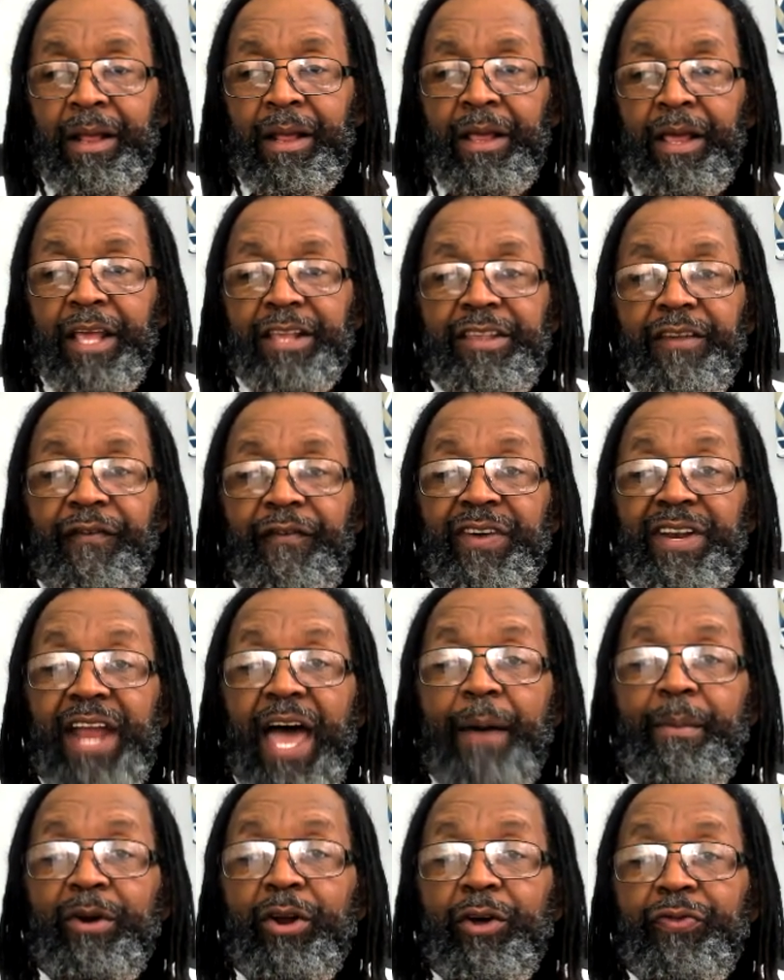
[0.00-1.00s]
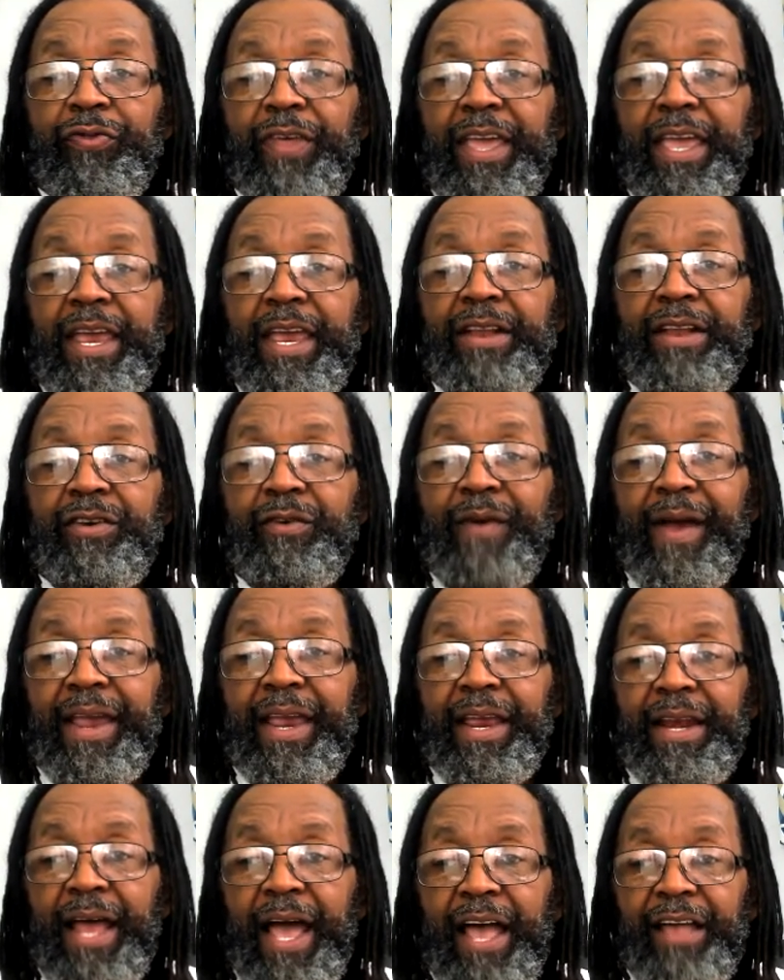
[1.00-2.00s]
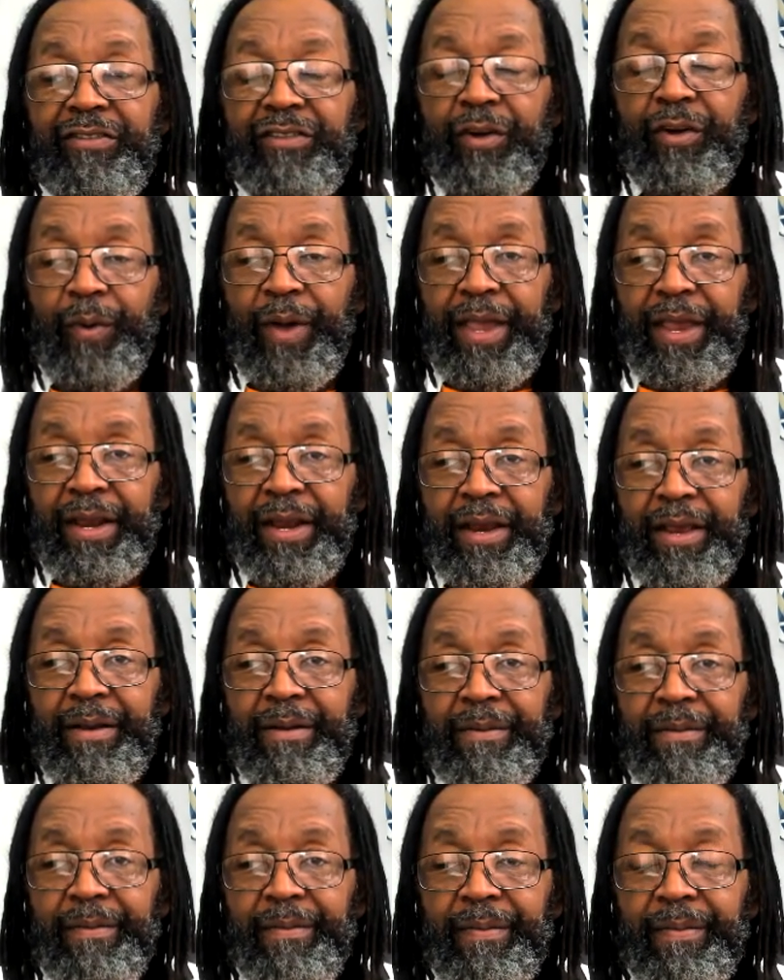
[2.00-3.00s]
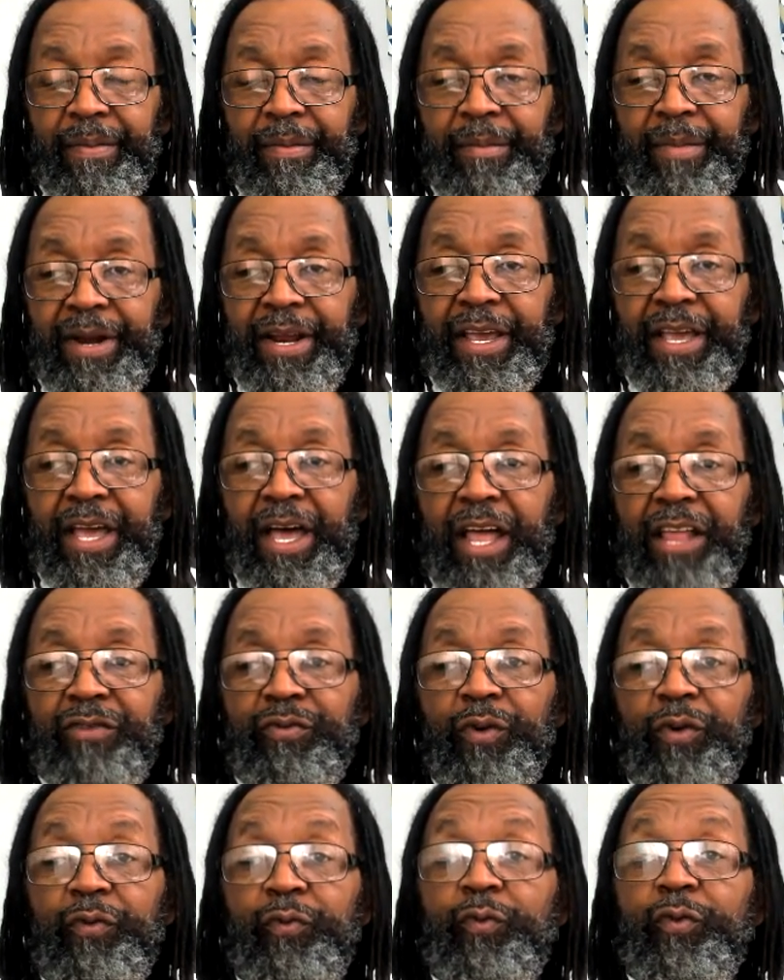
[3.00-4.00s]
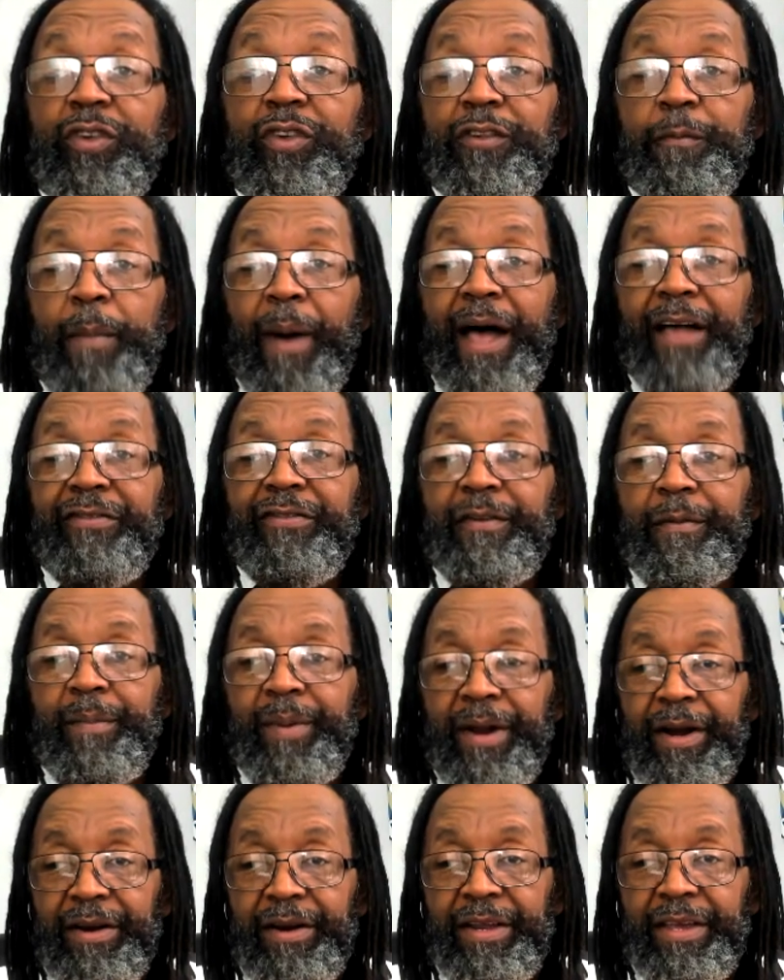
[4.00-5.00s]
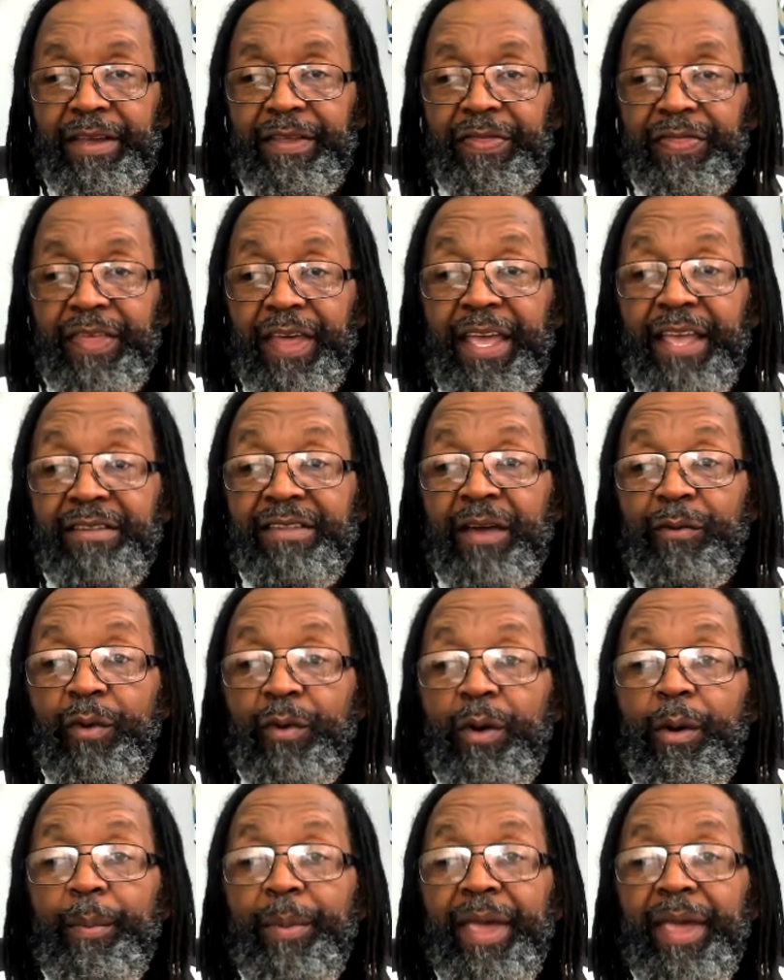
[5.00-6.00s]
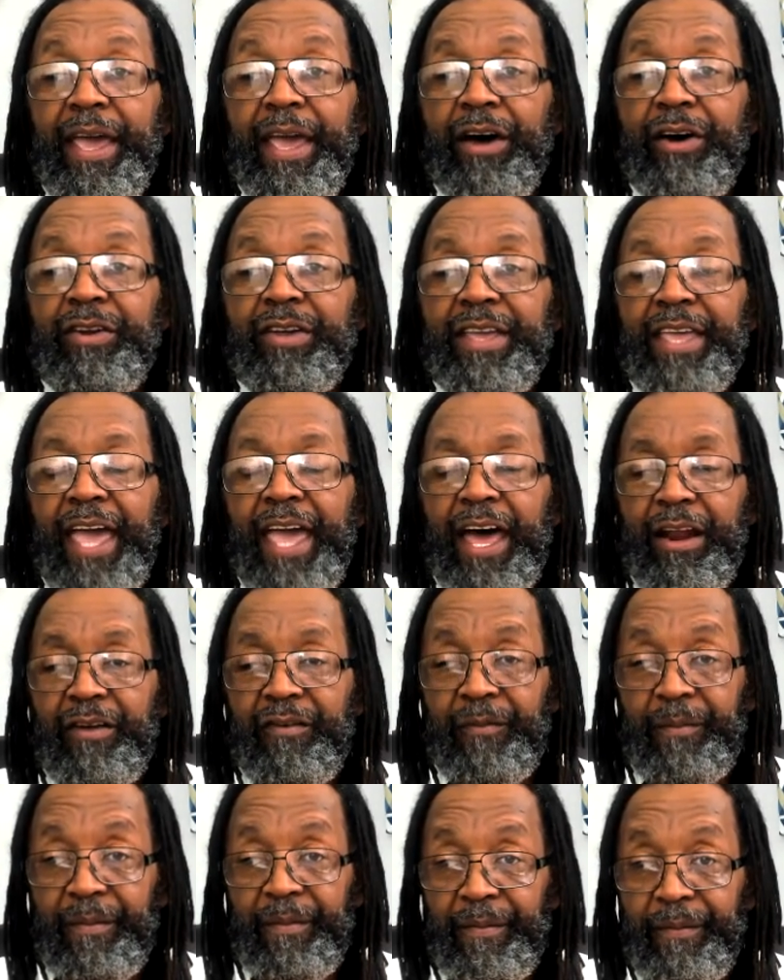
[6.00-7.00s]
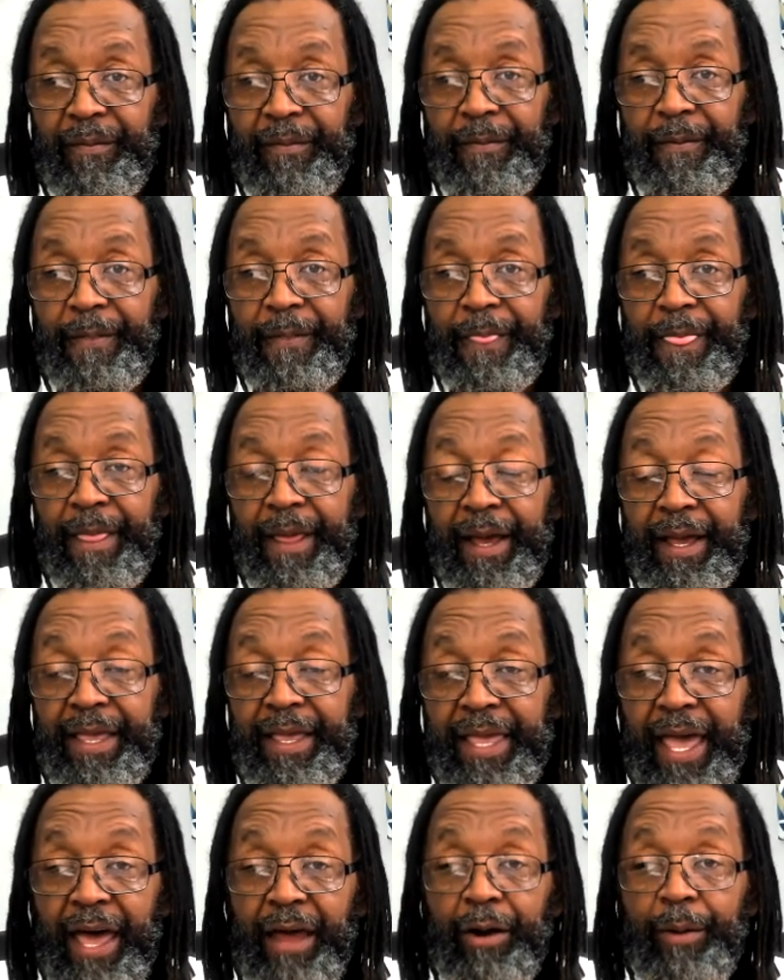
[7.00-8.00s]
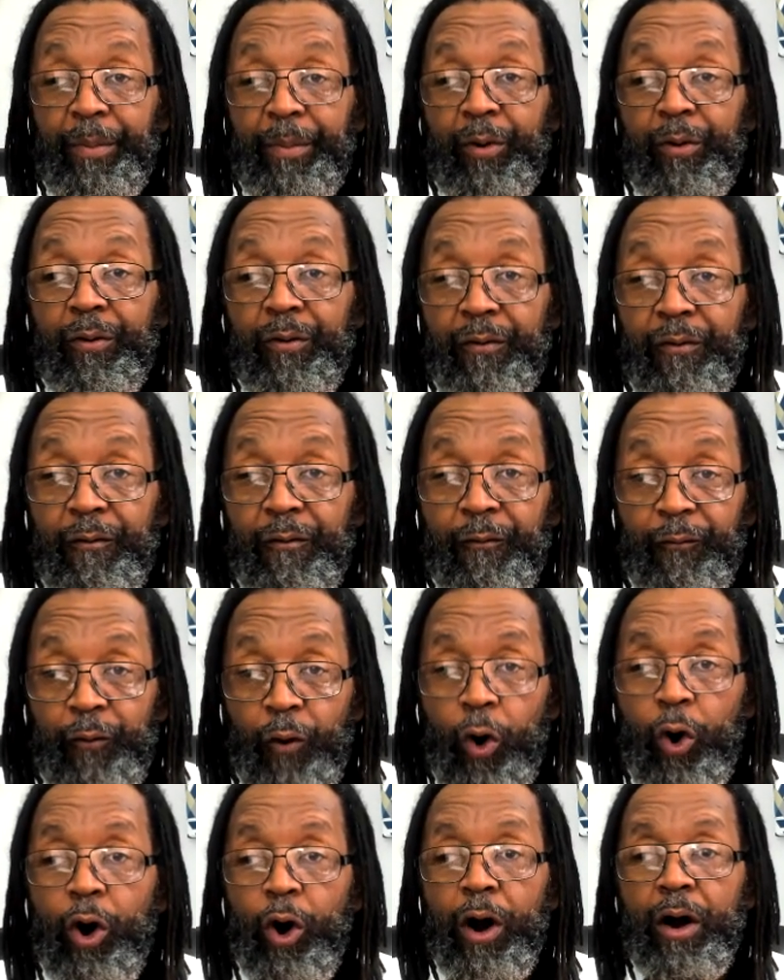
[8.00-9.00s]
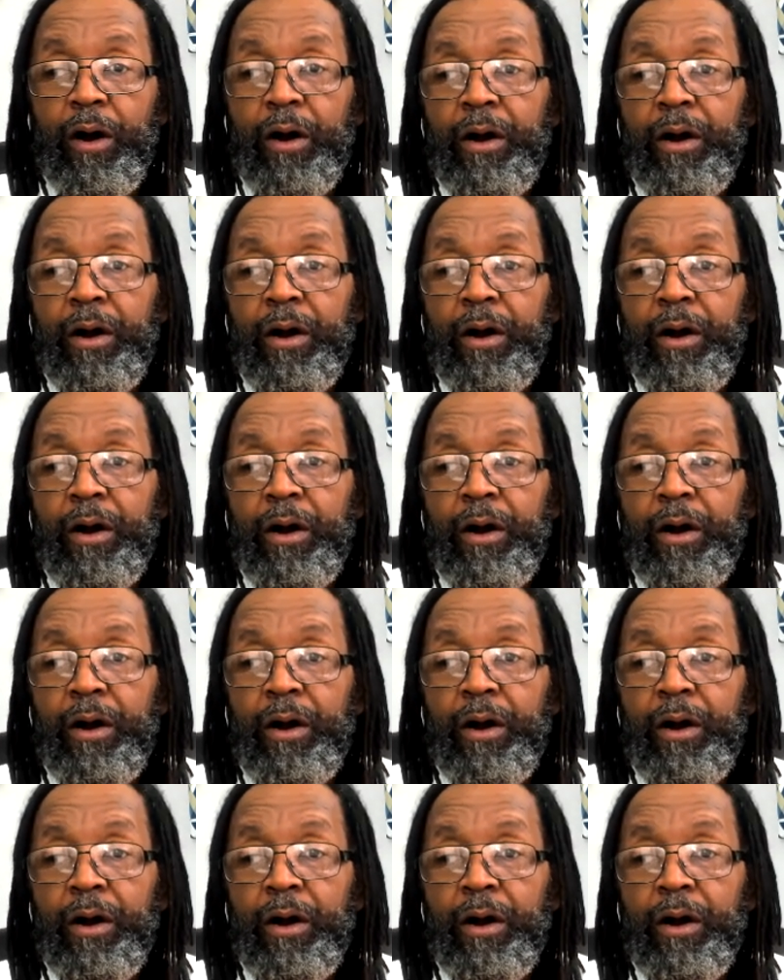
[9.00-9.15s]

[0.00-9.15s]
It's a phenomenal thing to recognize the awakening, but it comes with responsibility, things that we will be held account accountable for